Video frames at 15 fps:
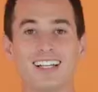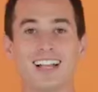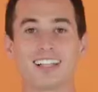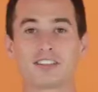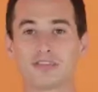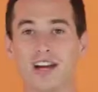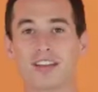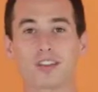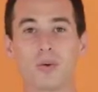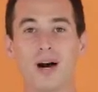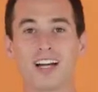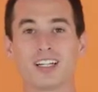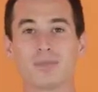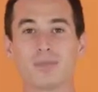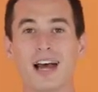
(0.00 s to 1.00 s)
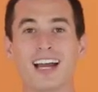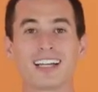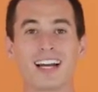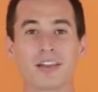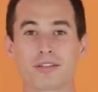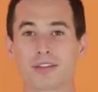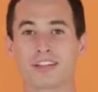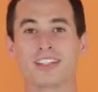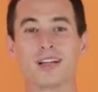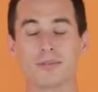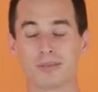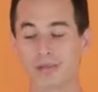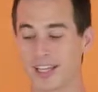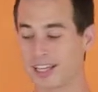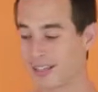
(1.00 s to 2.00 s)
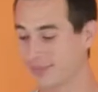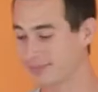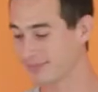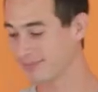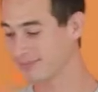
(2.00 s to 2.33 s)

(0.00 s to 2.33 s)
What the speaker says: Now let's route the wire back out through the number plate.